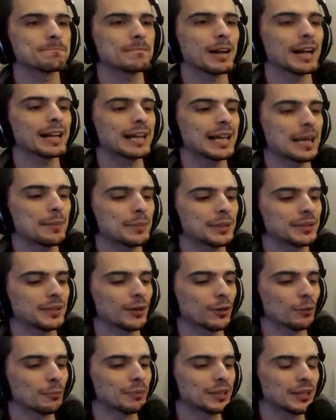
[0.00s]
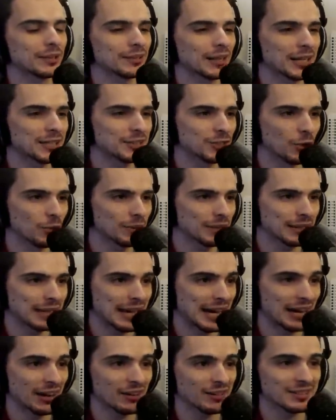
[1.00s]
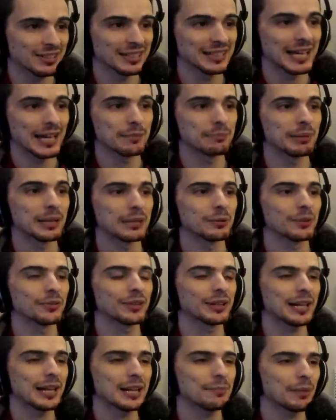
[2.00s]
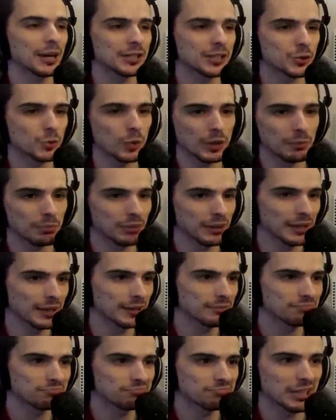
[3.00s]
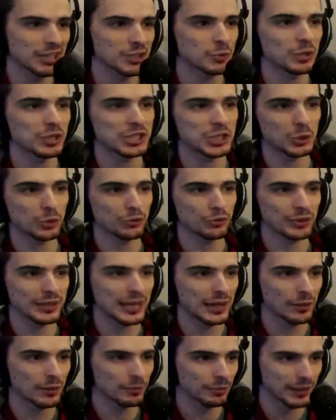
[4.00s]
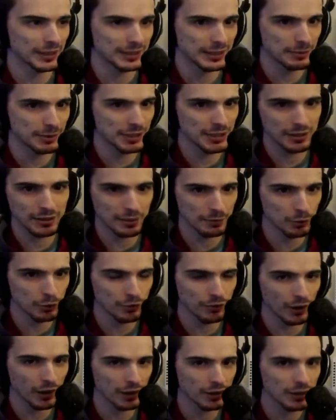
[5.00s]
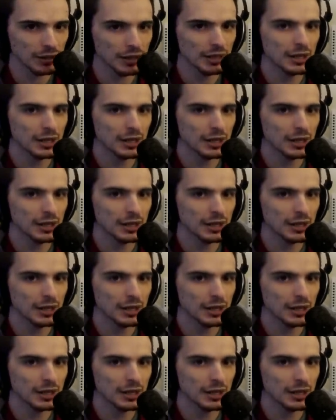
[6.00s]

I camp and tunnel because I don't care to get better at the game, I just want to play, I just want to chill for an hour, play DBD, and then move on,